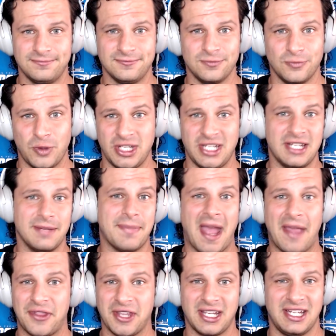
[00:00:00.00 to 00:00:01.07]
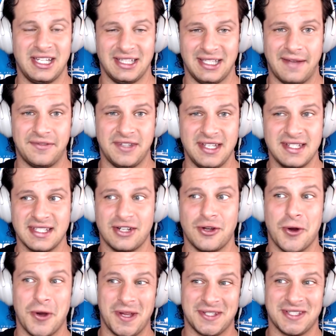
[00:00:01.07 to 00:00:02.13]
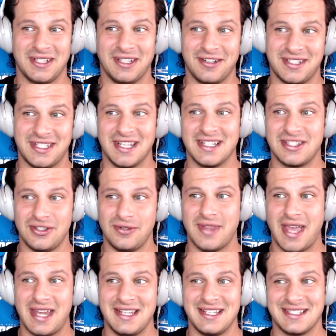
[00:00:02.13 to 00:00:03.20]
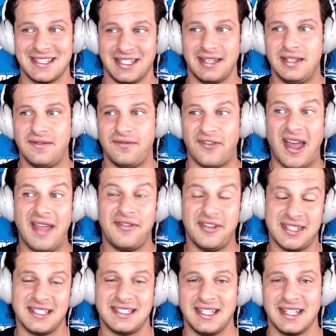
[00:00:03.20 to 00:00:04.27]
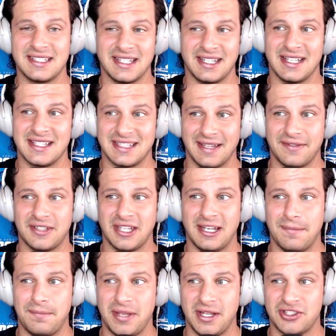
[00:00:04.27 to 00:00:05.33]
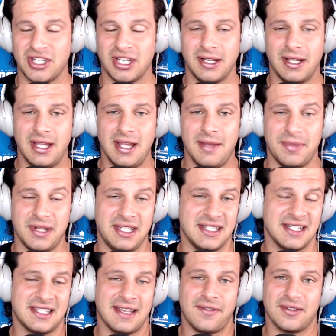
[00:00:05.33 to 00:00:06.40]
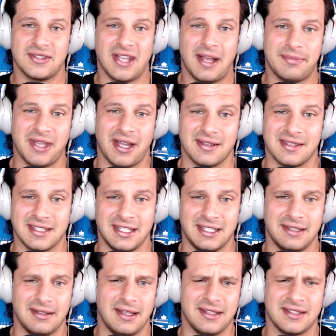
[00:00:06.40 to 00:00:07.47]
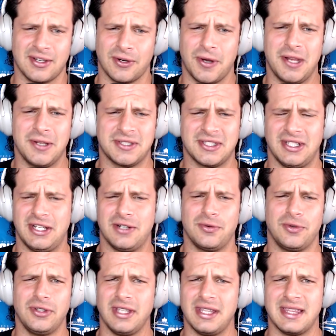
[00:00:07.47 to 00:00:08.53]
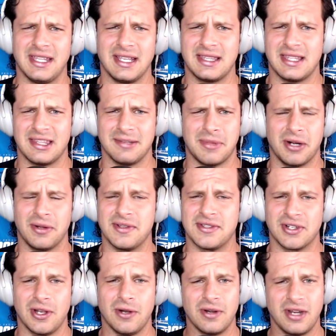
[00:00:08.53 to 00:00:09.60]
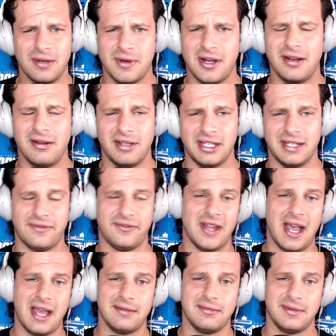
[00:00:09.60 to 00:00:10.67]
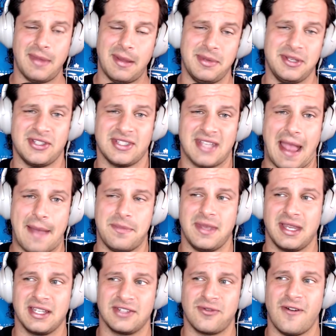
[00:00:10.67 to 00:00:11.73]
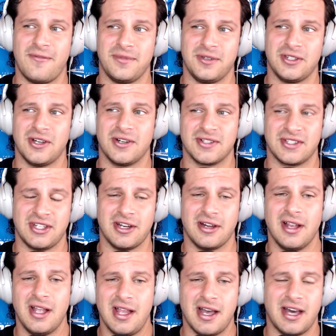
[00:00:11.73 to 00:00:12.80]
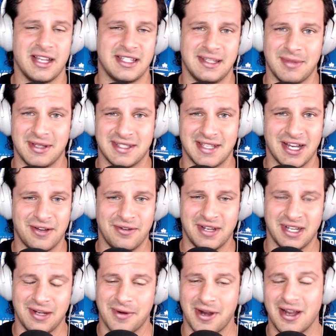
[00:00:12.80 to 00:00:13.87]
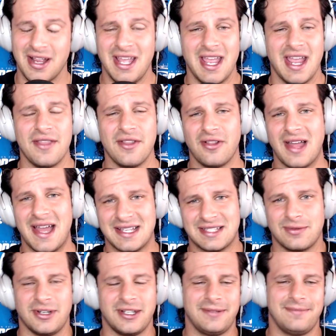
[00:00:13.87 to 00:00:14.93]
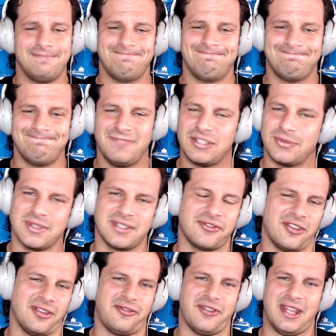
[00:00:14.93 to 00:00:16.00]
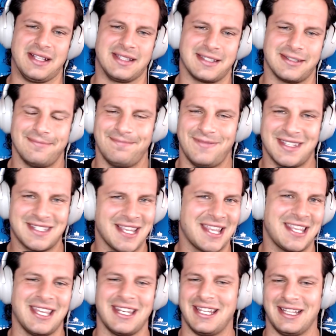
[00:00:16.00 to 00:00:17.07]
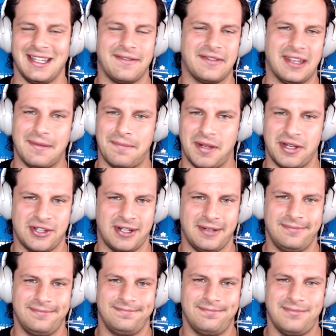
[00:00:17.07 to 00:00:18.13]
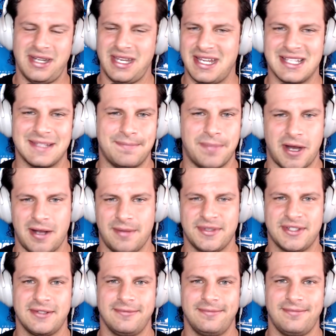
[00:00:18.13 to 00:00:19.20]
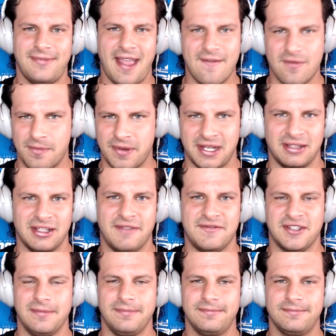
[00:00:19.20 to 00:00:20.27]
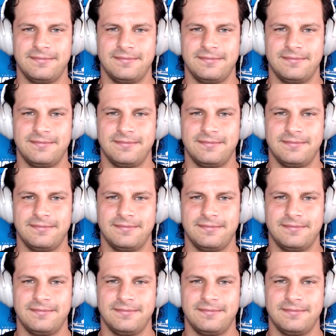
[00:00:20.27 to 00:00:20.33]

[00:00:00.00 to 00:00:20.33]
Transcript: We need a bat that can hit lefties, and Jorge Soler does do that. He's slugging 556 against left handed pitching, but he does have those opt outs. And does Jorge Soler really think that the Marlins are going anywhere? And if not, maybe he's just happy making $12 million a year on a team that's not going anywhere. And the last one, this one's for the fans. This guy can't hit left handed pitching, but he hits bombs. Everybody loves him.